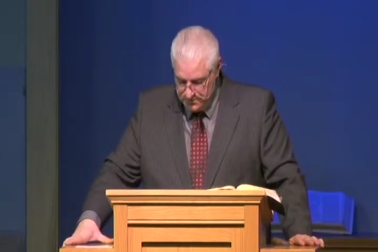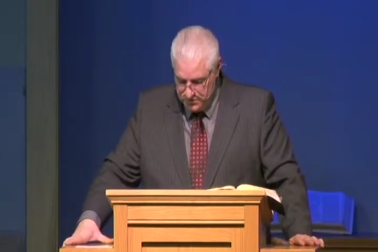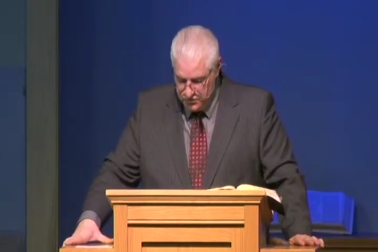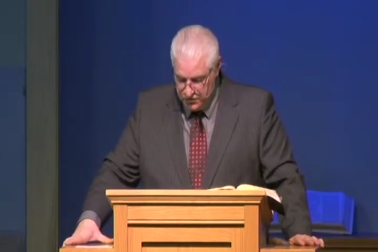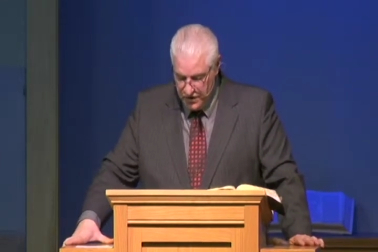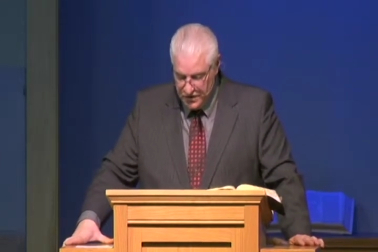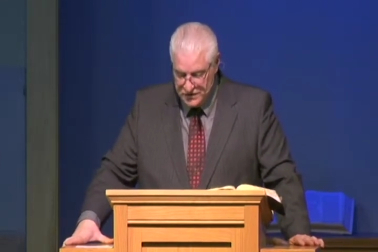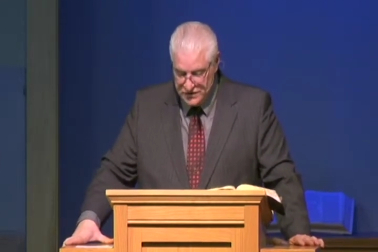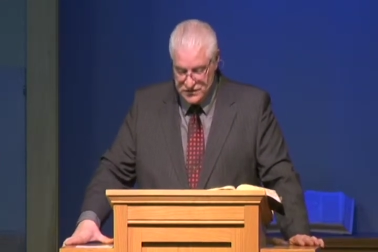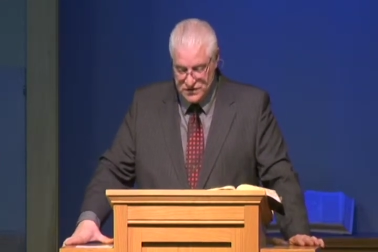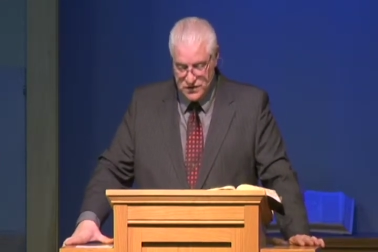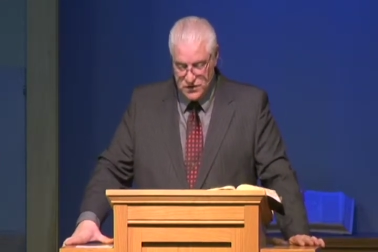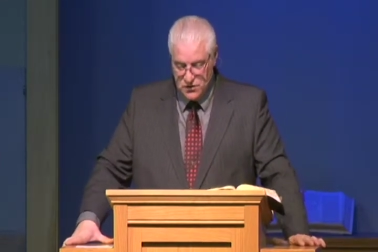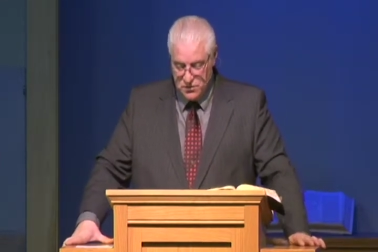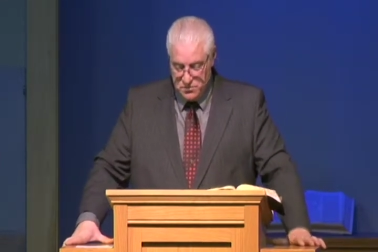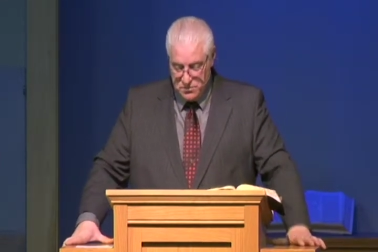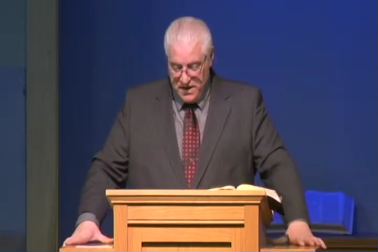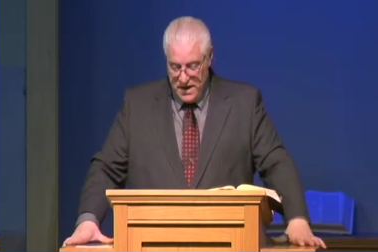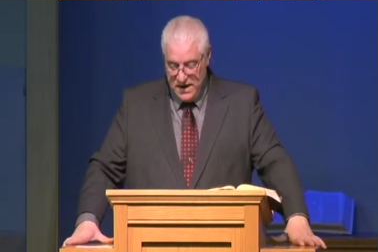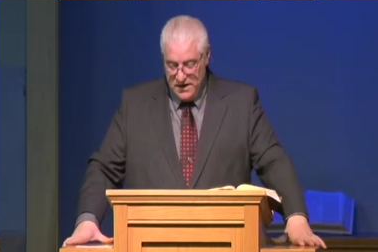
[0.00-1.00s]
Trust and
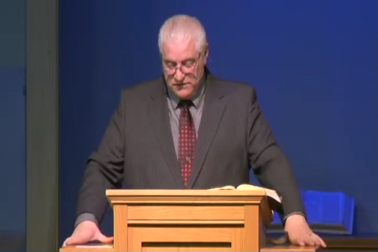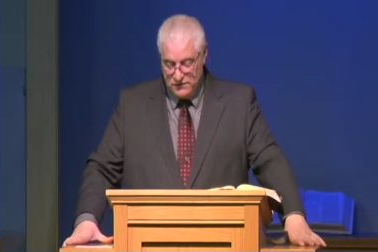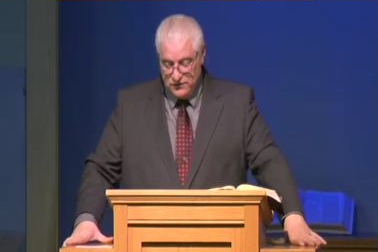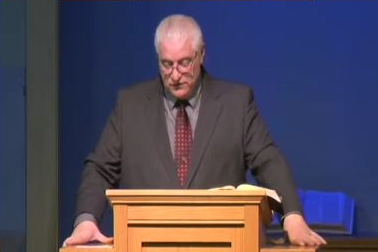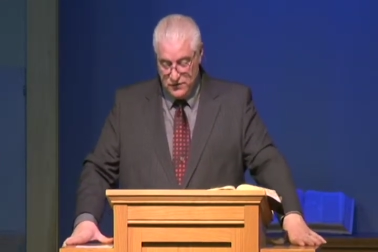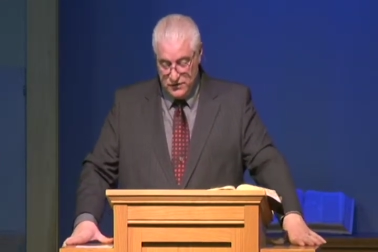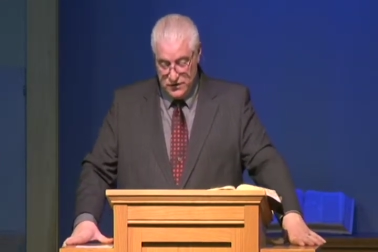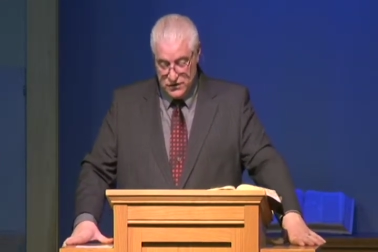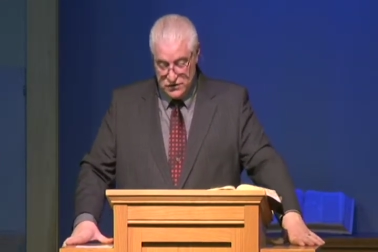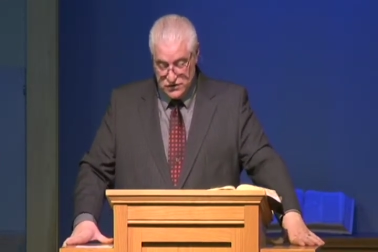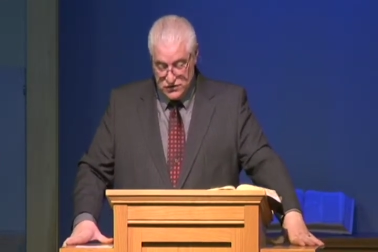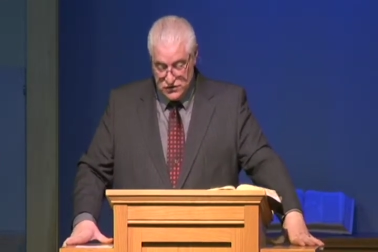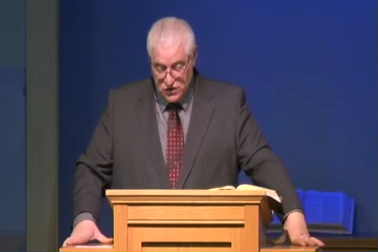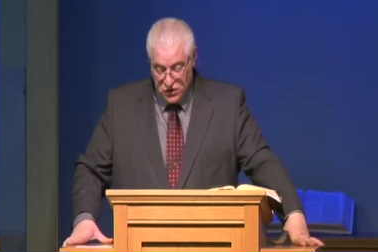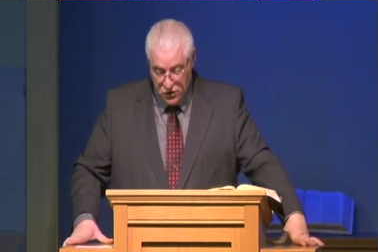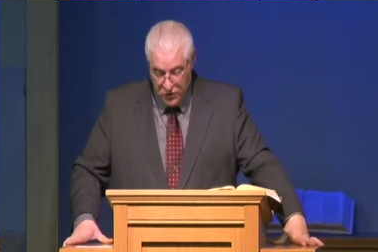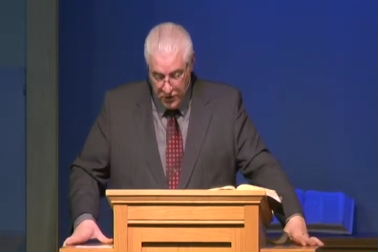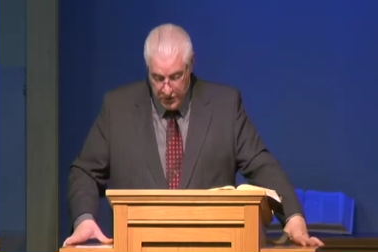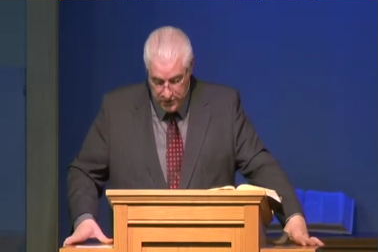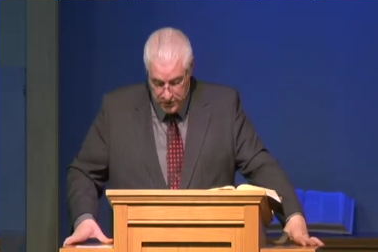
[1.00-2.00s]
obey, for there's
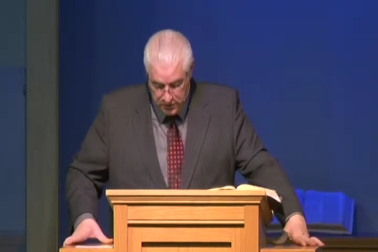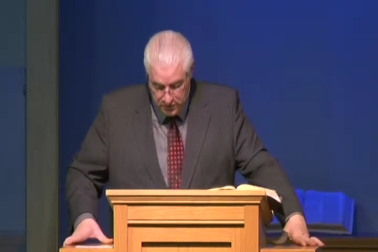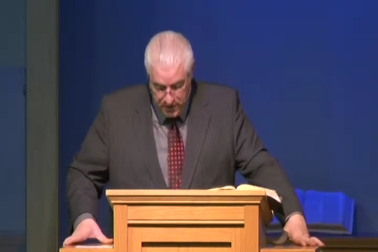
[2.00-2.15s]
no other